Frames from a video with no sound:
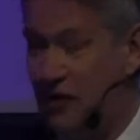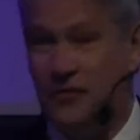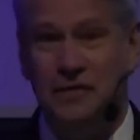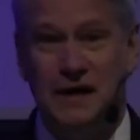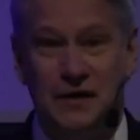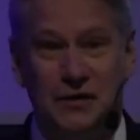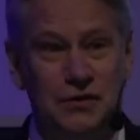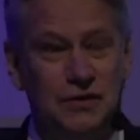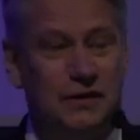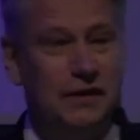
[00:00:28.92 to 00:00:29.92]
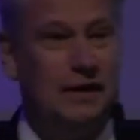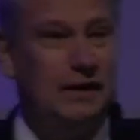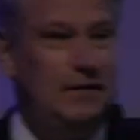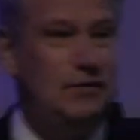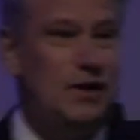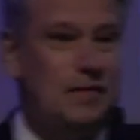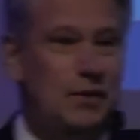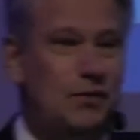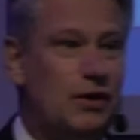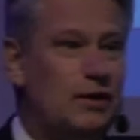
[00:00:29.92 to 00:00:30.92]
from that also, even though I've been
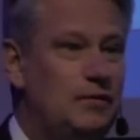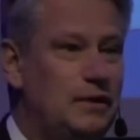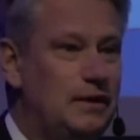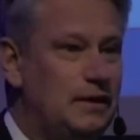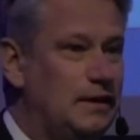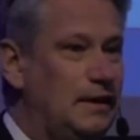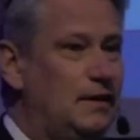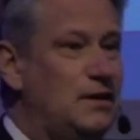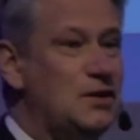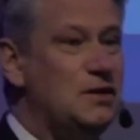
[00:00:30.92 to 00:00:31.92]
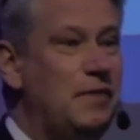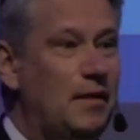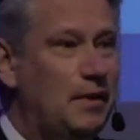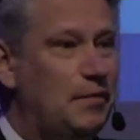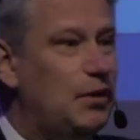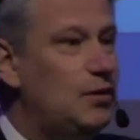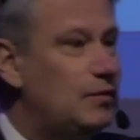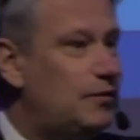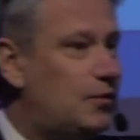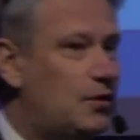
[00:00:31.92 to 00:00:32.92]
working with international public procurement
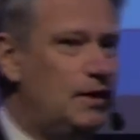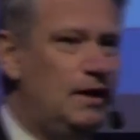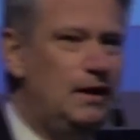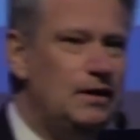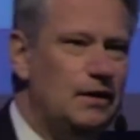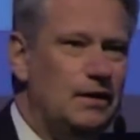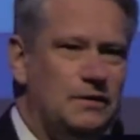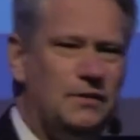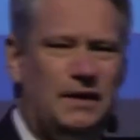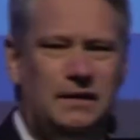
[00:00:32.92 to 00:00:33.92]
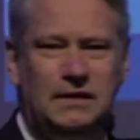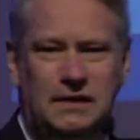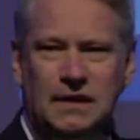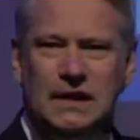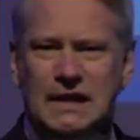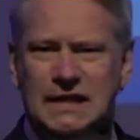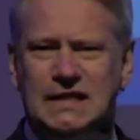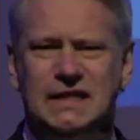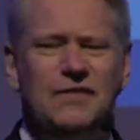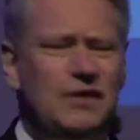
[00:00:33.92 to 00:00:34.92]
for
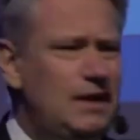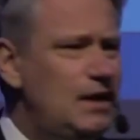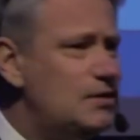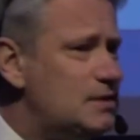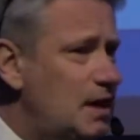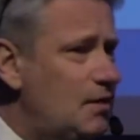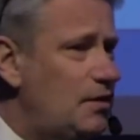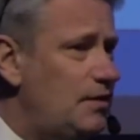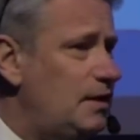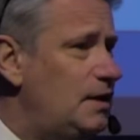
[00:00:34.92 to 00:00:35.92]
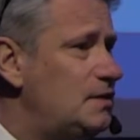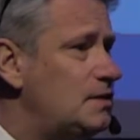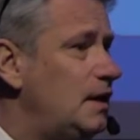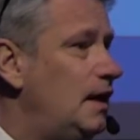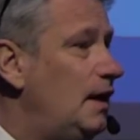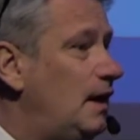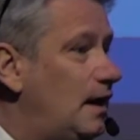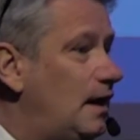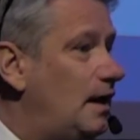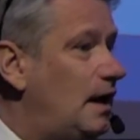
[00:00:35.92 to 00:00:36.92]
27 years now, I think it is,
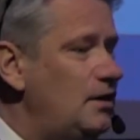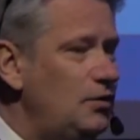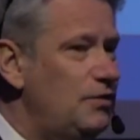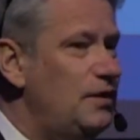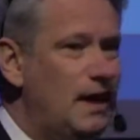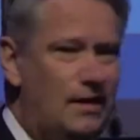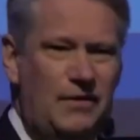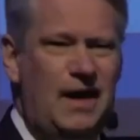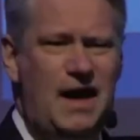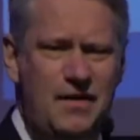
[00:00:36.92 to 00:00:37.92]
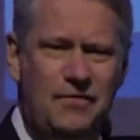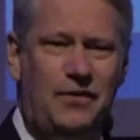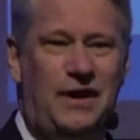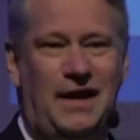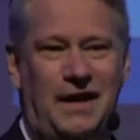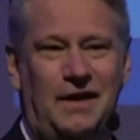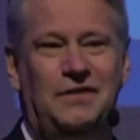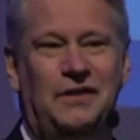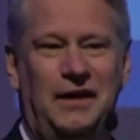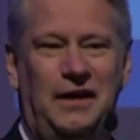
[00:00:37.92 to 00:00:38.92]
I don't think I've ever had
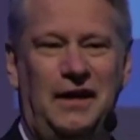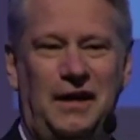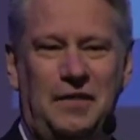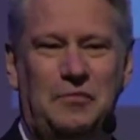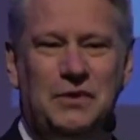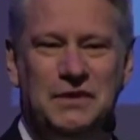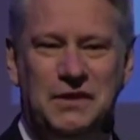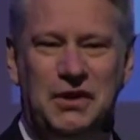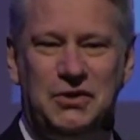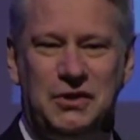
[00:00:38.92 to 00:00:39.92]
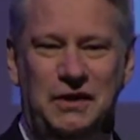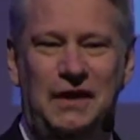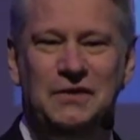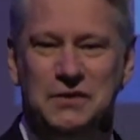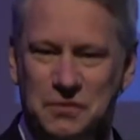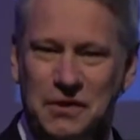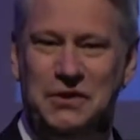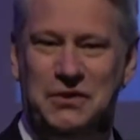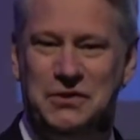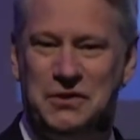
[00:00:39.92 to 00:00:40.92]
a presentation in
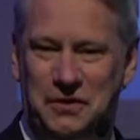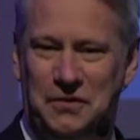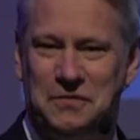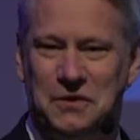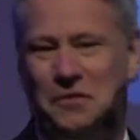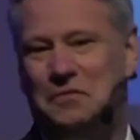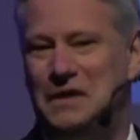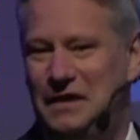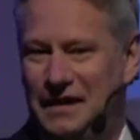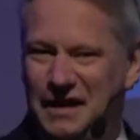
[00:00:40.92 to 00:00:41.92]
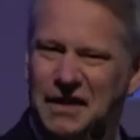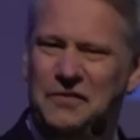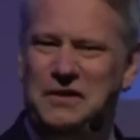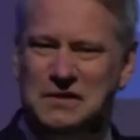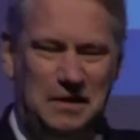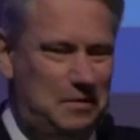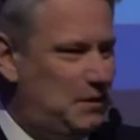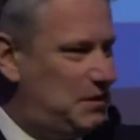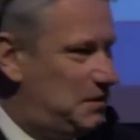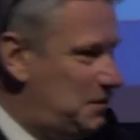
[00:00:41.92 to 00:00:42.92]
Swedish, so it feels a little
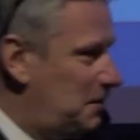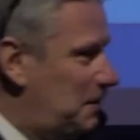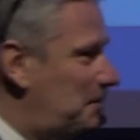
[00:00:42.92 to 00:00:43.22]
bit easier.